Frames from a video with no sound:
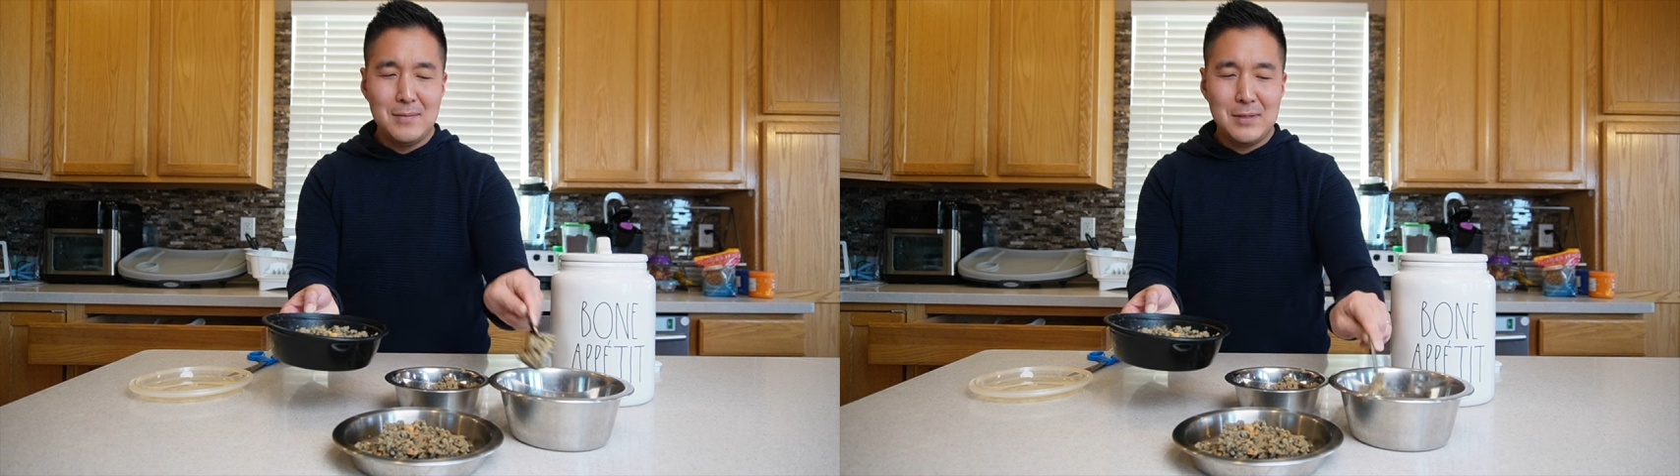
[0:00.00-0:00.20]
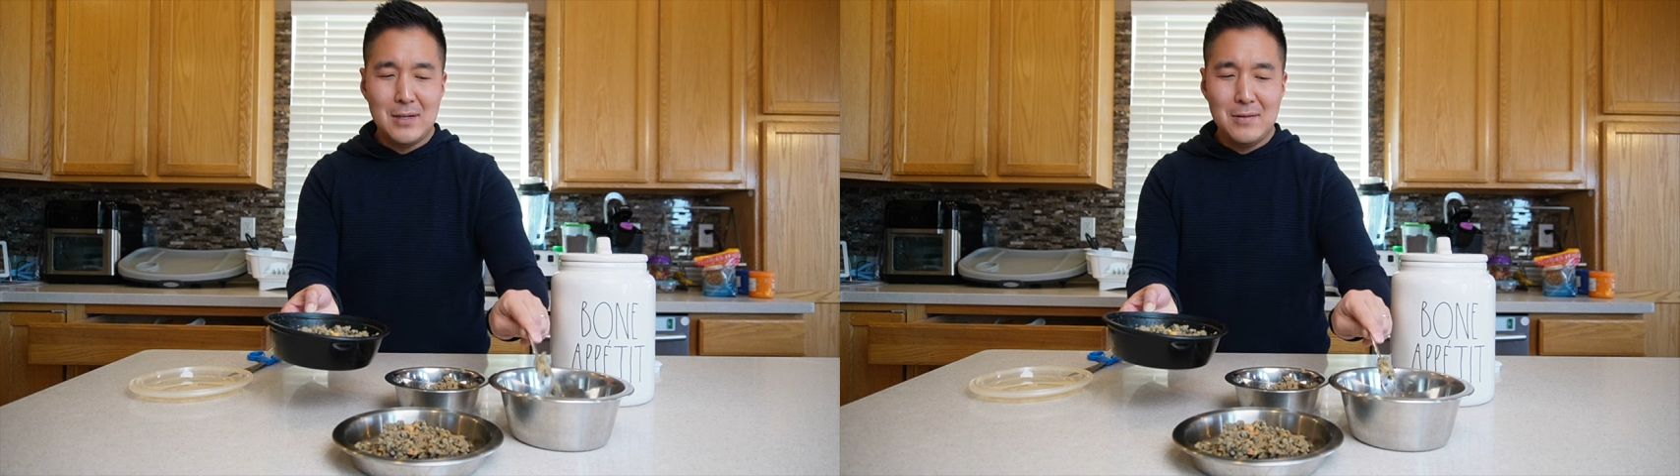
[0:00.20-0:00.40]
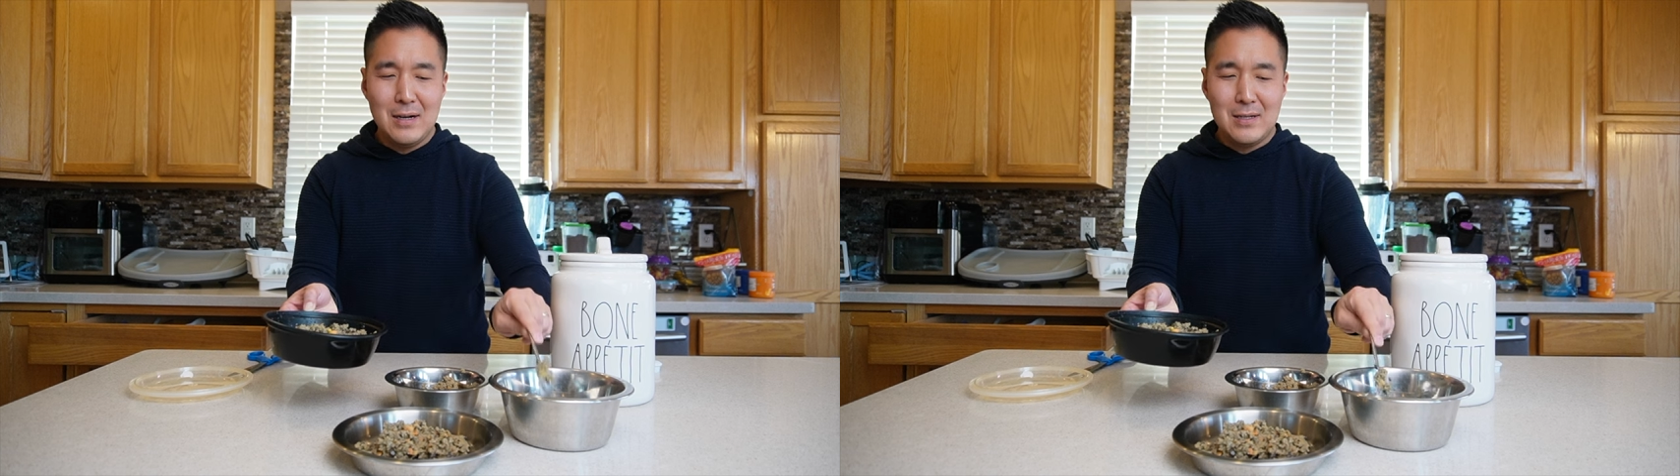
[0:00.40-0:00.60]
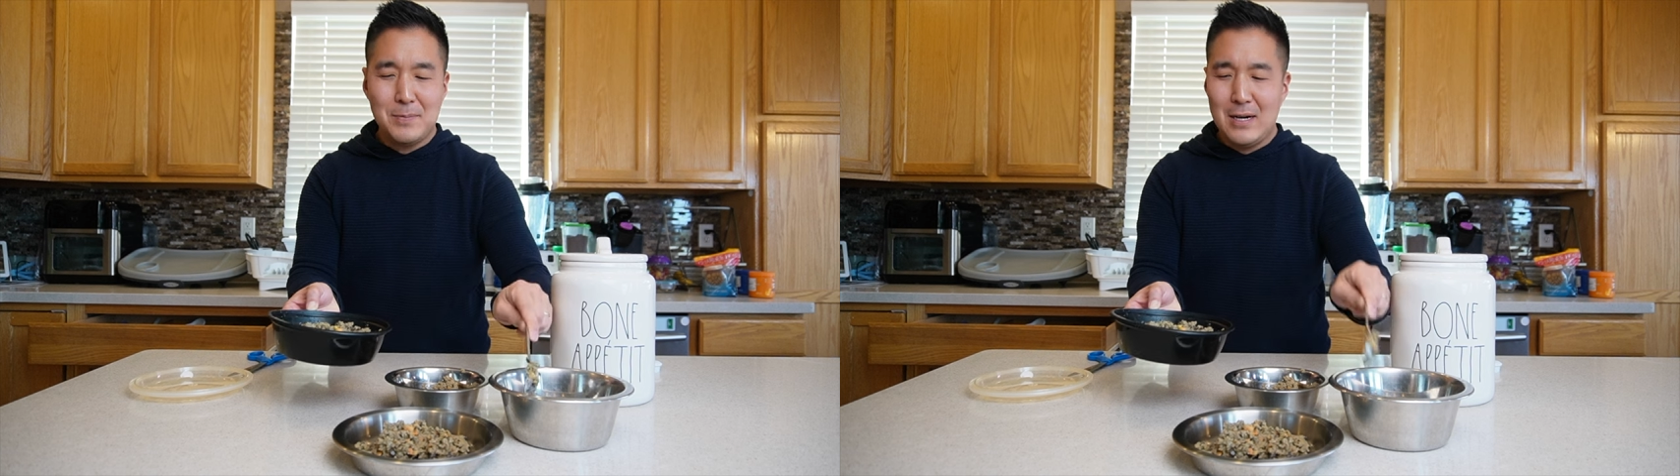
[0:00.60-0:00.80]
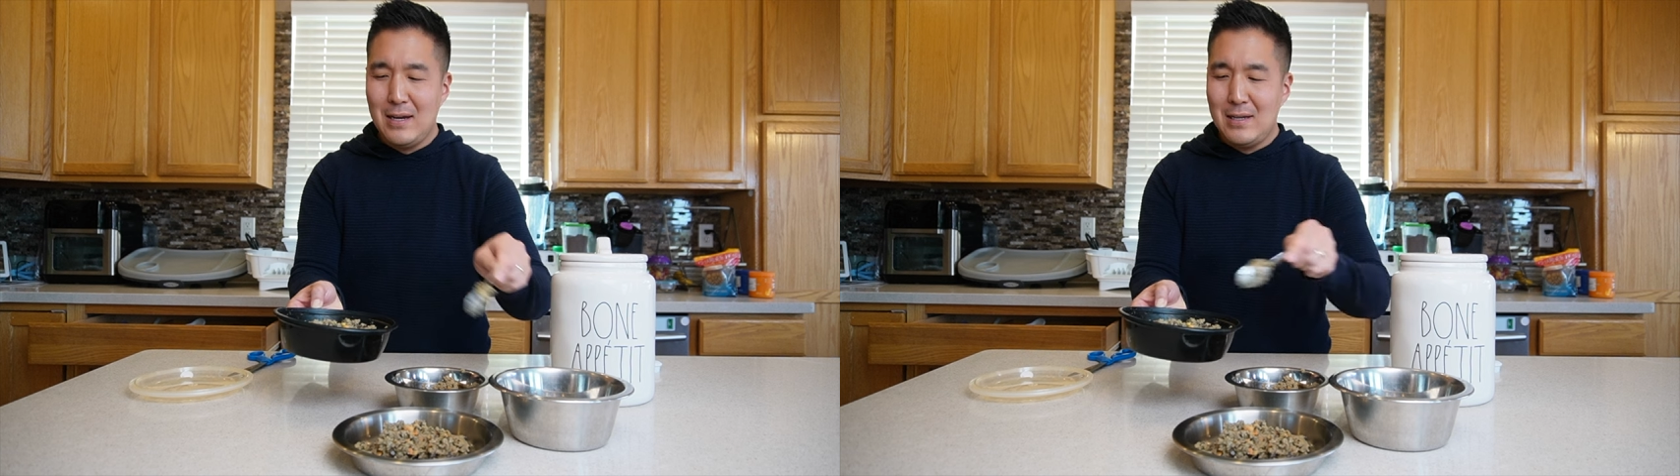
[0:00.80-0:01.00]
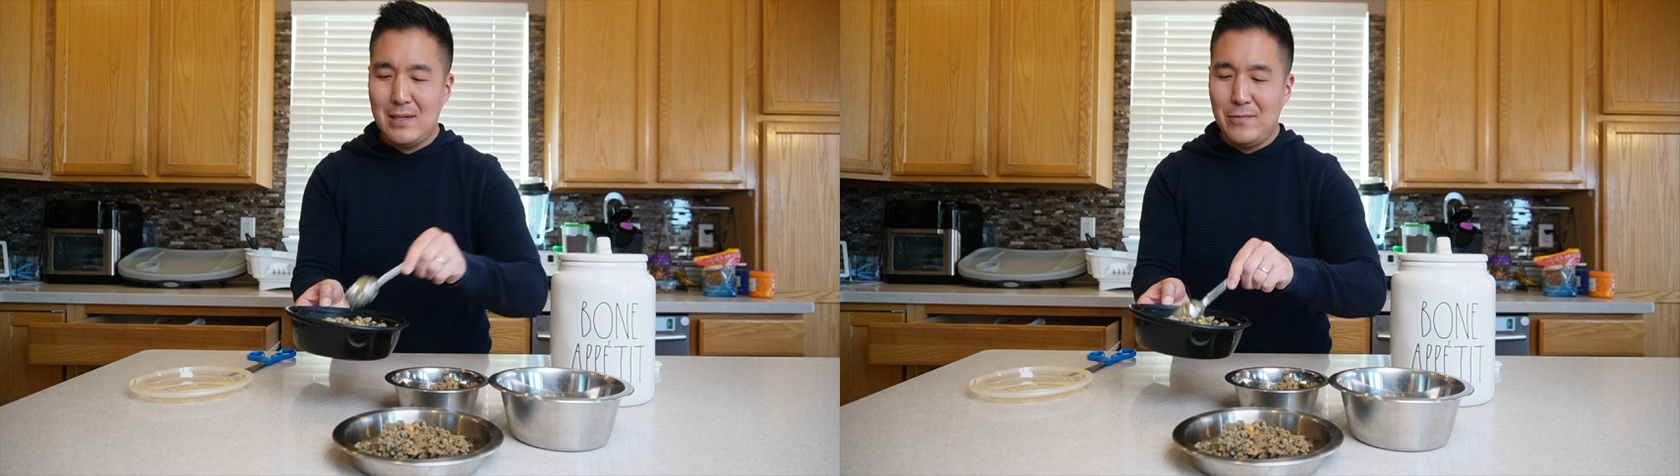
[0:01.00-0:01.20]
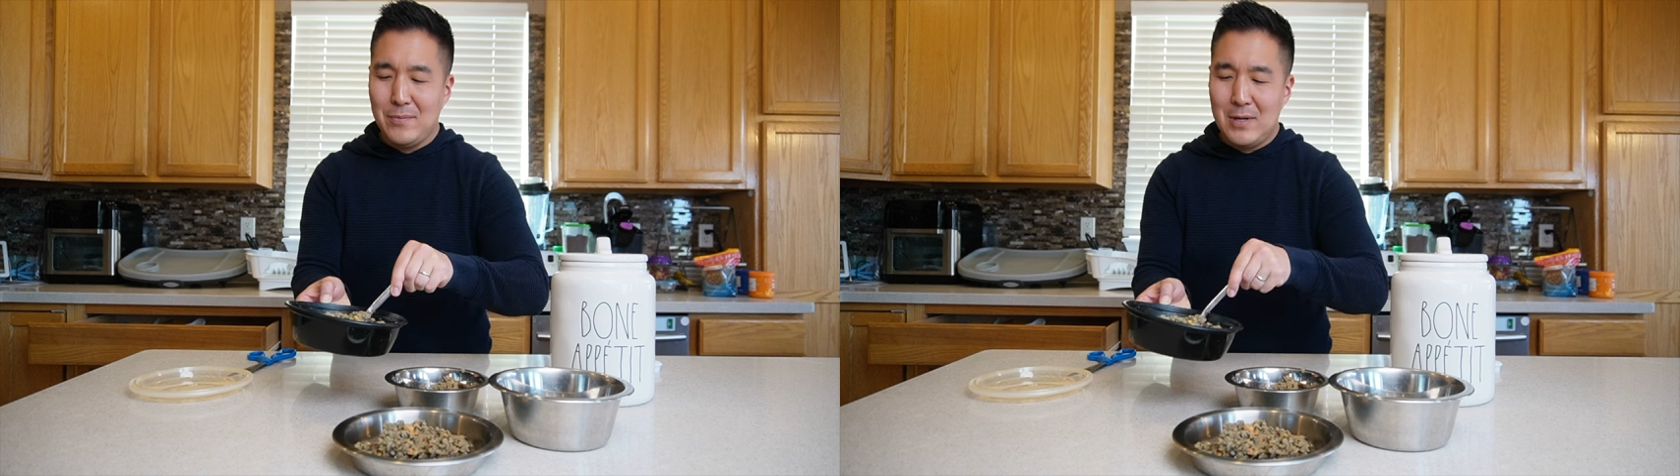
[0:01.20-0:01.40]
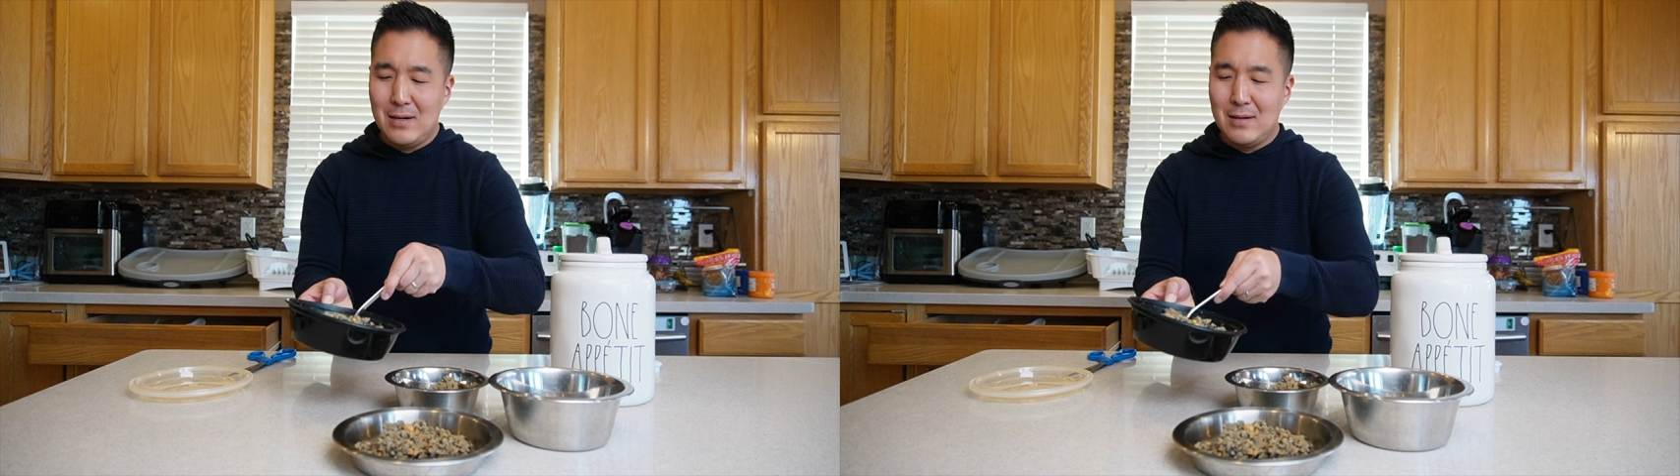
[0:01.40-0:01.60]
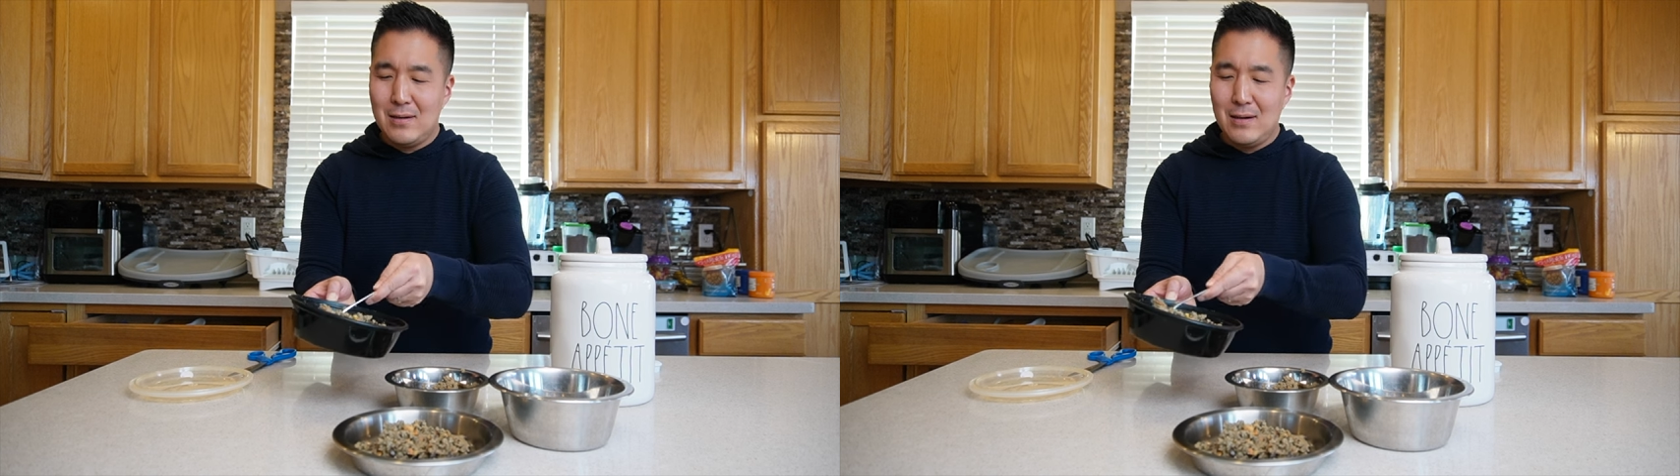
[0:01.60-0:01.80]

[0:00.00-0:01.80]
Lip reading: So it's pretty easy for me to,